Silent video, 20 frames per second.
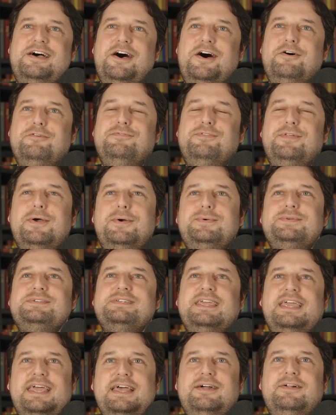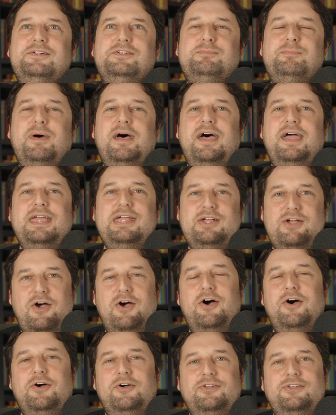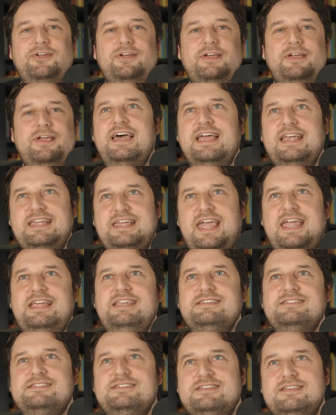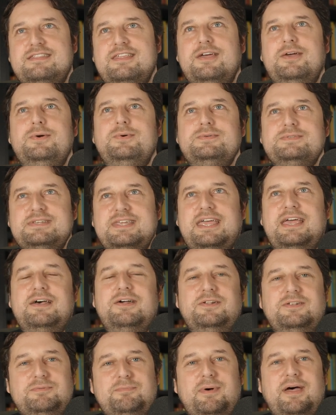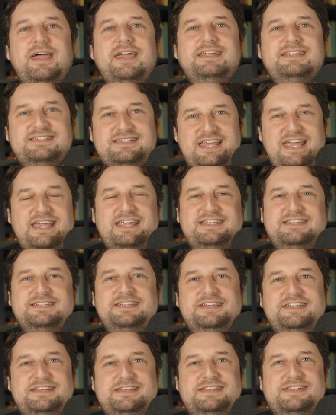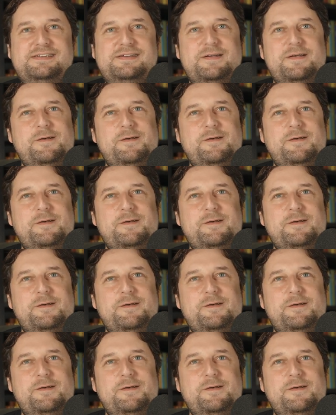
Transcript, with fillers: of those killed by God against those killed by Satan,